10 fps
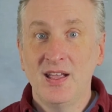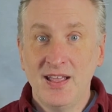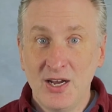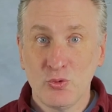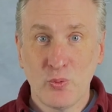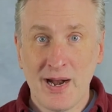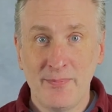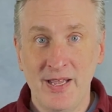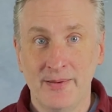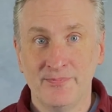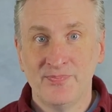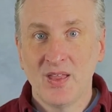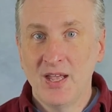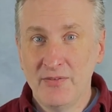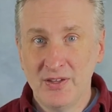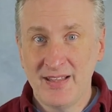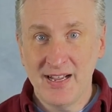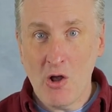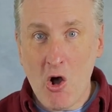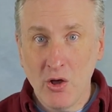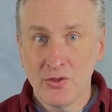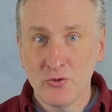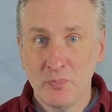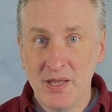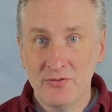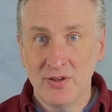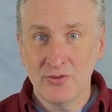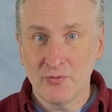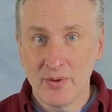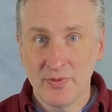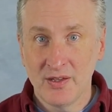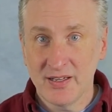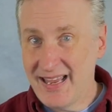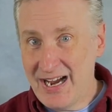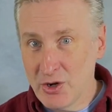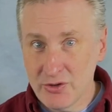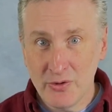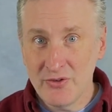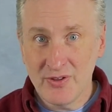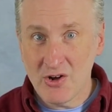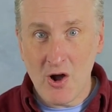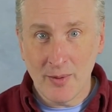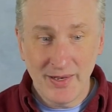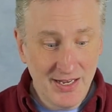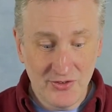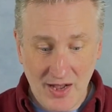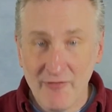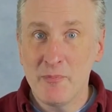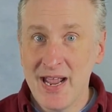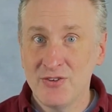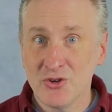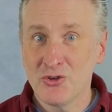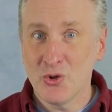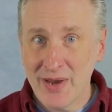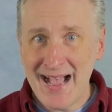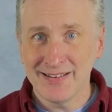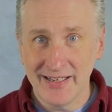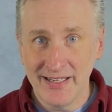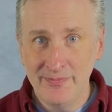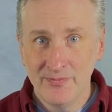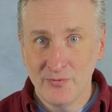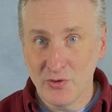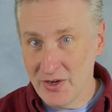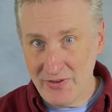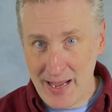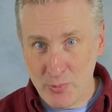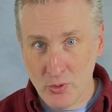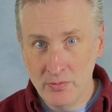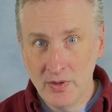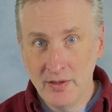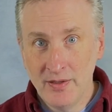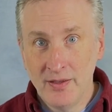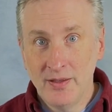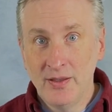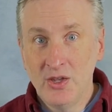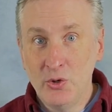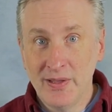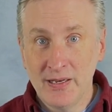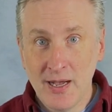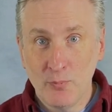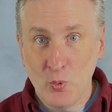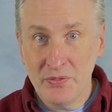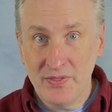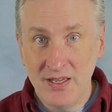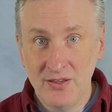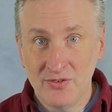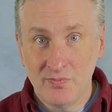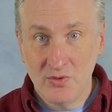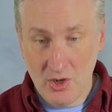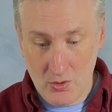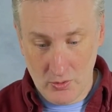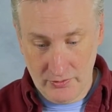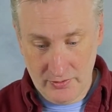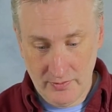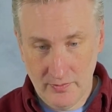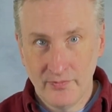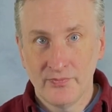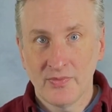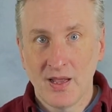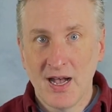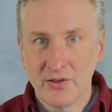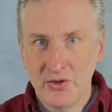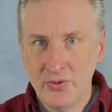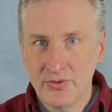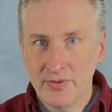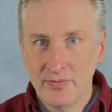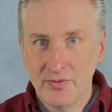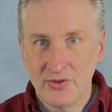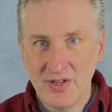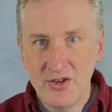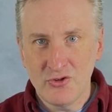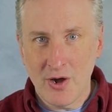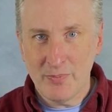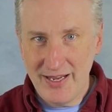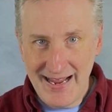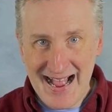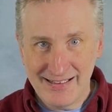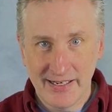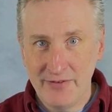Here's what I mean. If you take all those pitches from the characteristic harmonies of major tonality, for example, you end up with these tones. I'll use C-sharp keyality